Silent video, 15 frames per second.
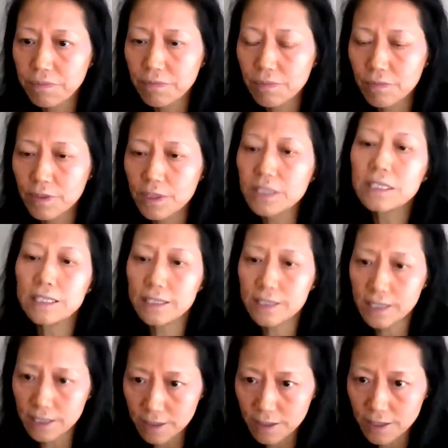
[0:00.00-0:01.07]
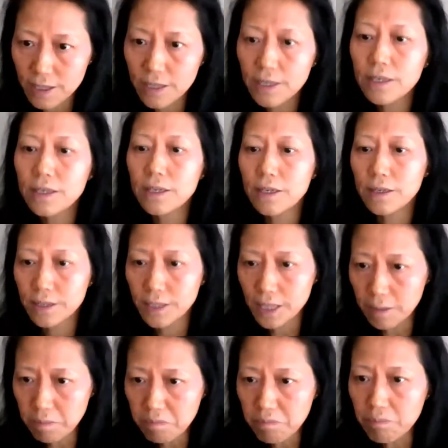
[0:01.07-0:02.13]
Indeed,
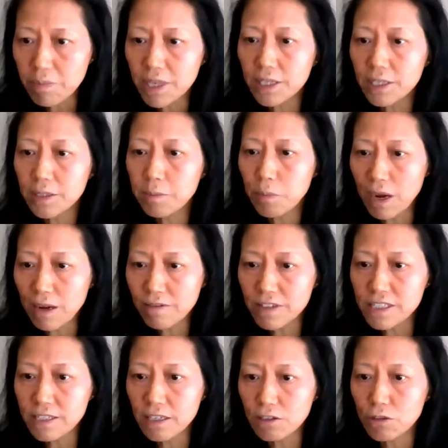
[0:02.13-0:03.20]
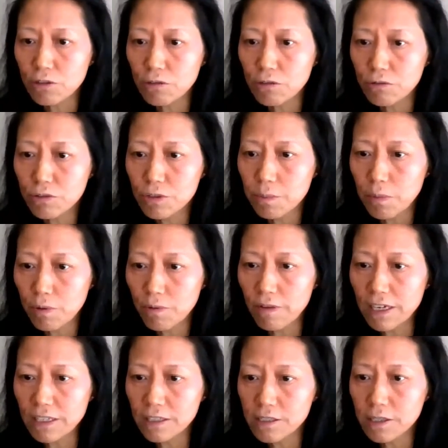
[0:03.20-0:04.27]
yep, many private sectors
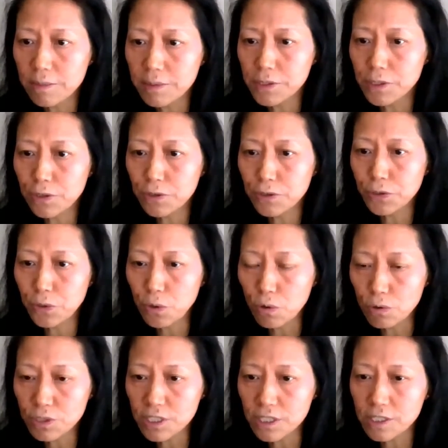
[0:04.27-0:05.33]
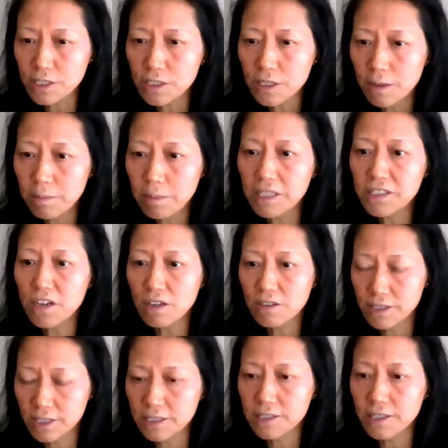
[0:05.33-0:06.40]
providing cybersecurity courses based on
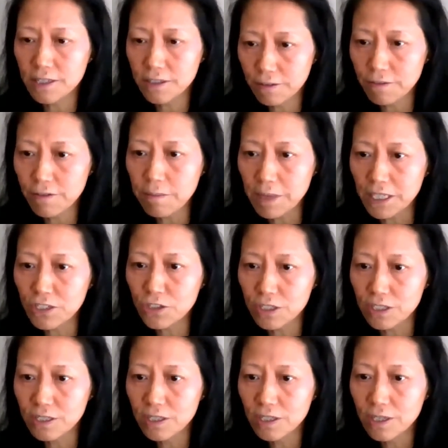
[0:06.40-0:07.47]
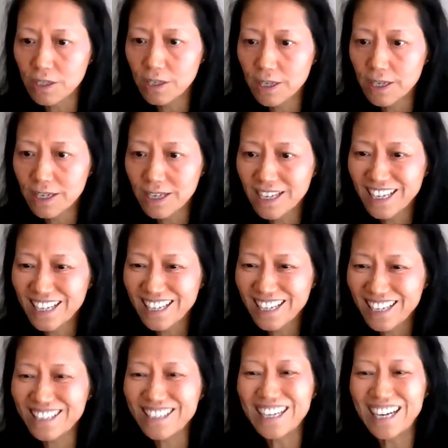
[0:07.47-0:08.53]
CISA information.
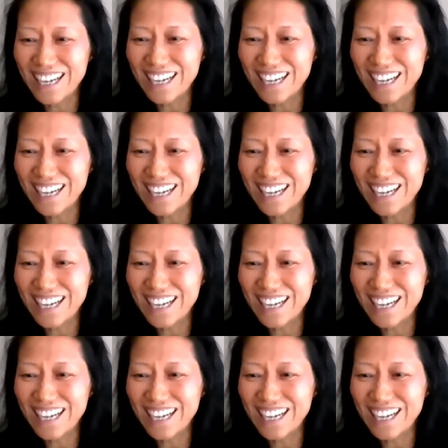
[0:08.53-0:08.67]
Okay.